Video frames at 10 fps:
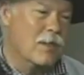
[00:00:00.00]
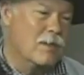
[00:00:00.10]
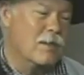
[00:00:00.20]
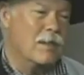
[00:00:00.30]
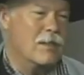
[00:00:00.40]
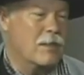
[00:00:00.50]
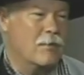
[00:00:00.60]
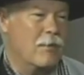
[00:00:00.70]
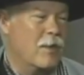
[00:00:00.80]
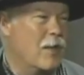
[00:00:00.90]
It's a
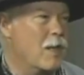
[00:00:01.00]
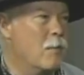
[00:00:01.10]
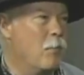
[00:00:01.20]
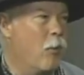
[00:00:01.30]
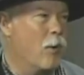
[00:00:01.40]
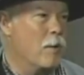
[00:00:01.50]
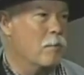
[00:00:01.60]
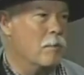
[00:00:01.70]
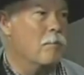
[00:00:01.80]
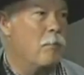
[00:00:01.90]
very important
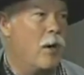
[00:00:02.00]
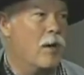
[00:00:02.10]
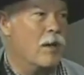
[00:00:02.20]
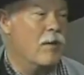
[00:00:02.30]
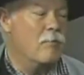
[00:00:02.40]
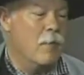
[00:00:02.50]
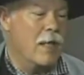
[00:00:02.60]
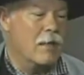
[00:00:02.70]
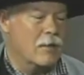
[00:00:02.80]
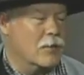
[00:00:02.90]
part of
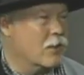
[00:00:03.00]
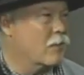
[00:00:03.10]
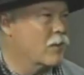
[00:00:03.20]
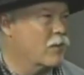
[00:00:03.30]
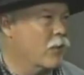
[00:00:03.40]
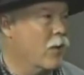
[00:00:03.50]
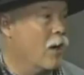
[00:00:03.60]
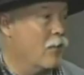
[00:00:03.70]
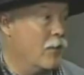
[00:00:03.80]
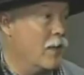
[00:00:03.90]
medical service for
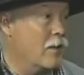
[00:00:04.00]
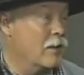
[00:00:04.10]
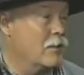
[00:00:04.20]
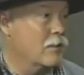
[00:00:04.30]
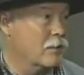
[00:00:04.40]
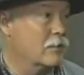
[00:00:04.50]
our veterans.